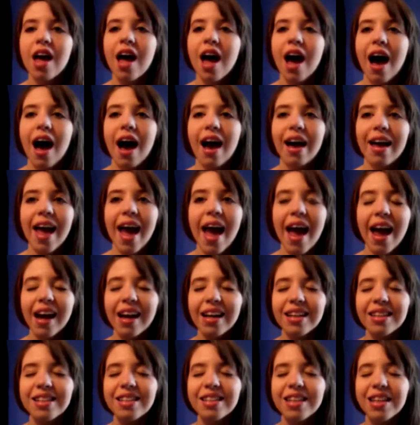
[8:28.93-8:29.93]
I had
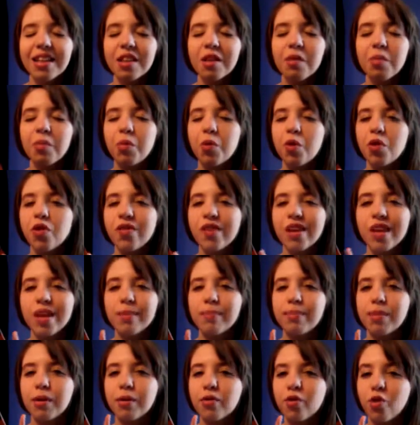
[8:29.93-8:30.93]
seen the movie
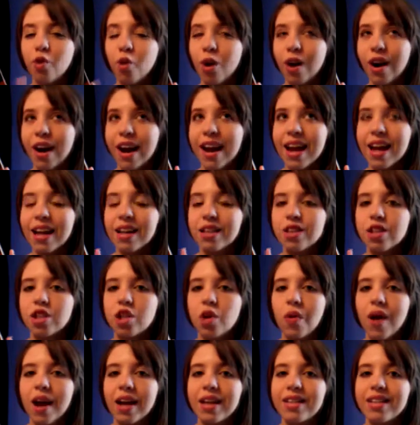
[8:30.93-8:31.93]
beforehand, so
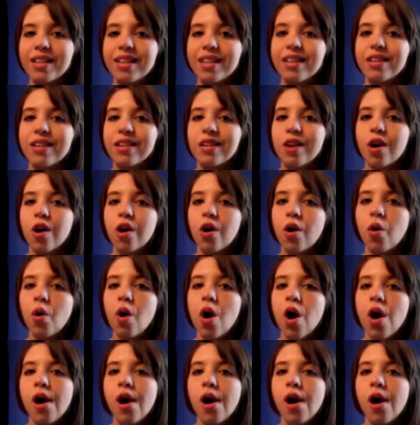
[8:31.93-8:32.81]
I did know